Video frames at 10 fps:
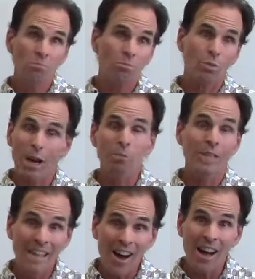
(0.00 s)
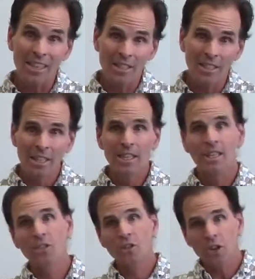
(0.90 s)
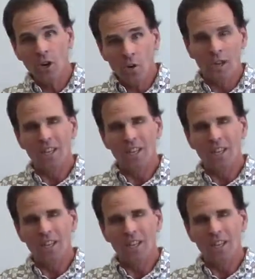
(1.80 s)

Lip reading: Probably not. And so,